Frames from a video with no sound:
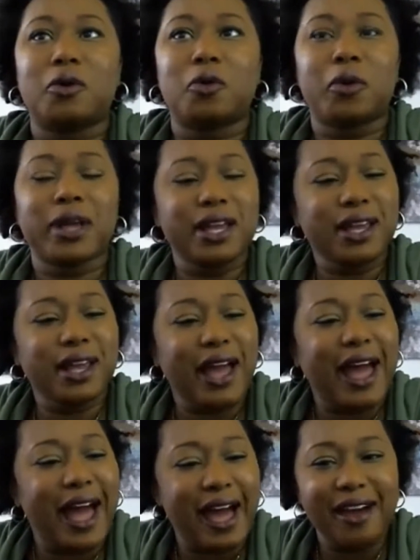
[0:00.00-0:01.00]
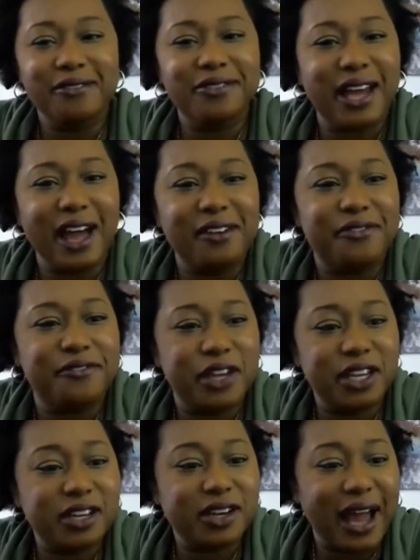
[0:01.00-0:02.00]
we have not
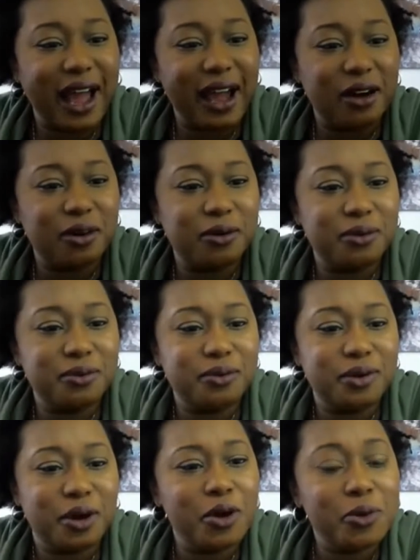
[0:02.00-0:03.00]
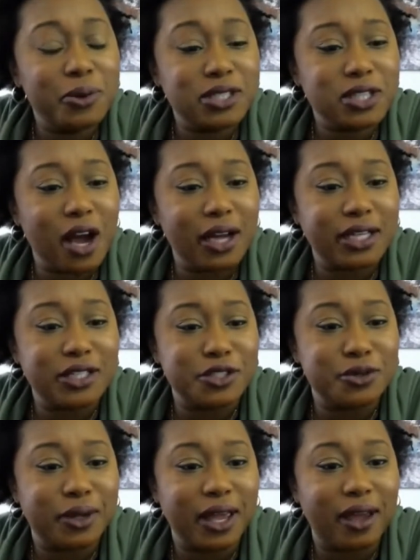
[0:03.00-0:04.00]
figured out who we're talking to
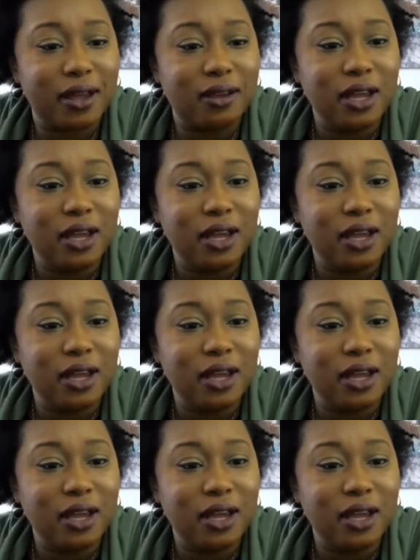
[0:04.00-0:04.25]
yet.